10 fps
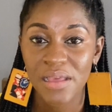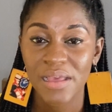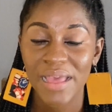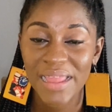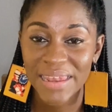
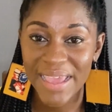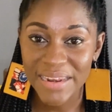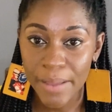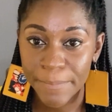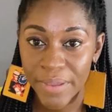a line
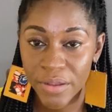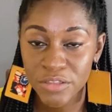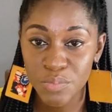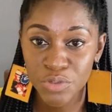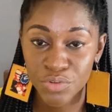appearing
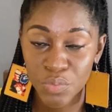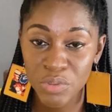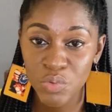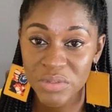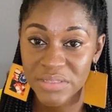to be true,
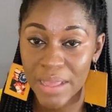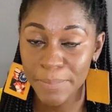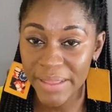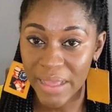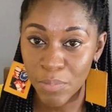which was
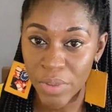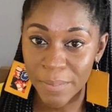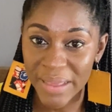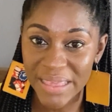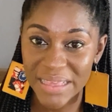applicable in
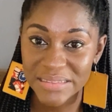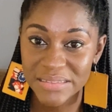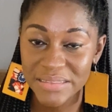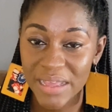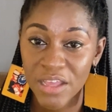my case,
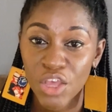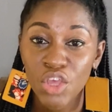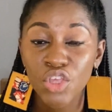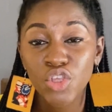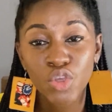is that
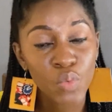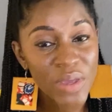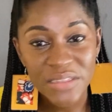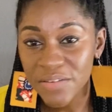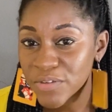you
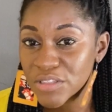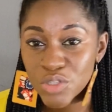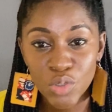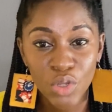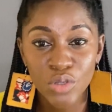waited for
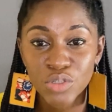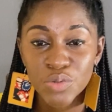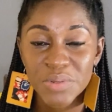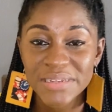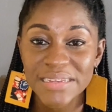too long to
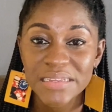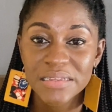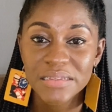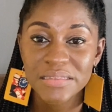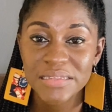read the
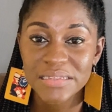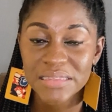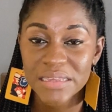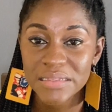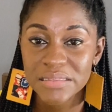test
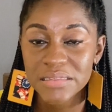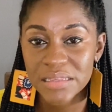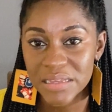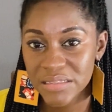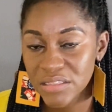kit.
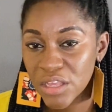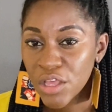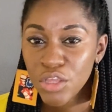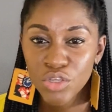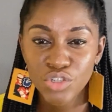Yes,
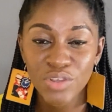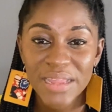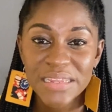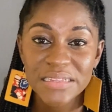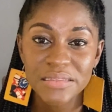
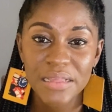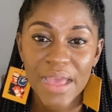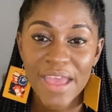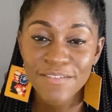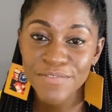usually
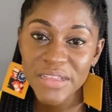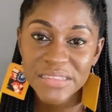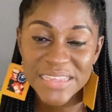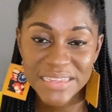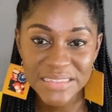every
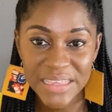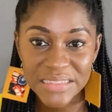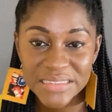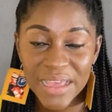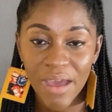test
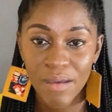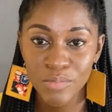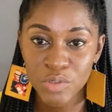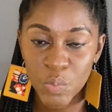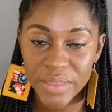kit
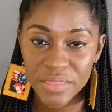comes with